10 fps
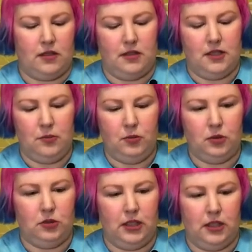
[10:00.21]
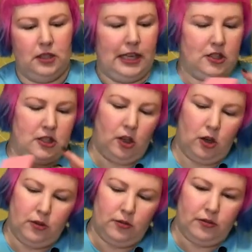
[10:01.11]
simple. Uh, actually, the
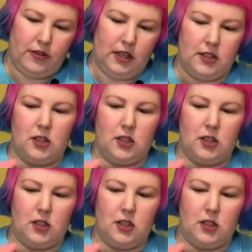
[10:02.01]
whole thing has